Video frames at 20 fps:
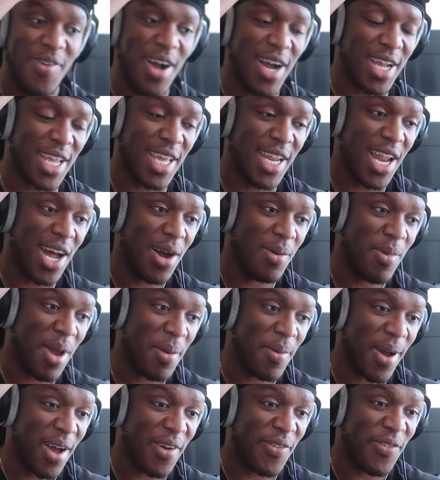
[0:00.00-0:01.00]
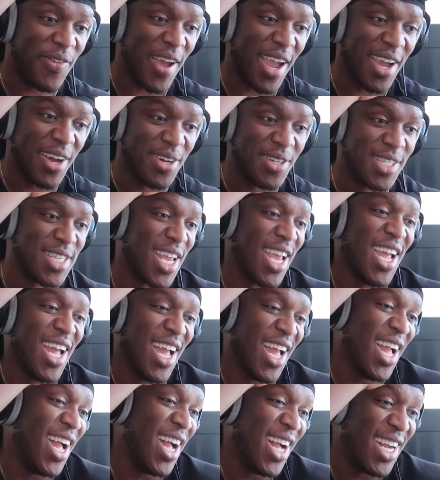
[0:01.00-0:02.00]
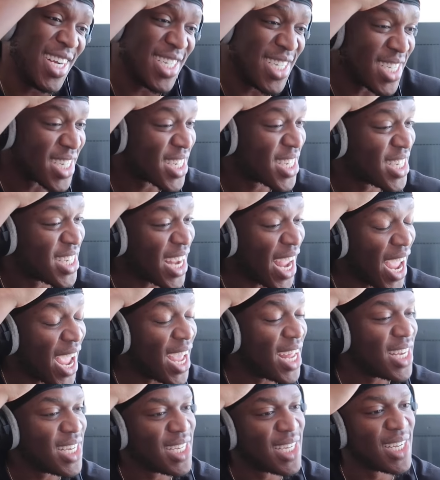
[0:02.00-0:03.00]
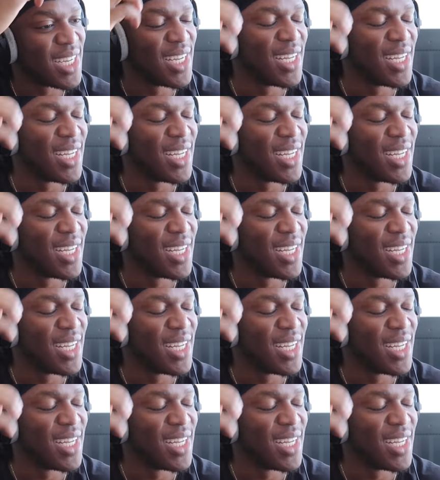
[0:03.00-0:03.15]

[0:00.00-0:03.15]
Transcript: fucking hell, maybe I failed. oh shit.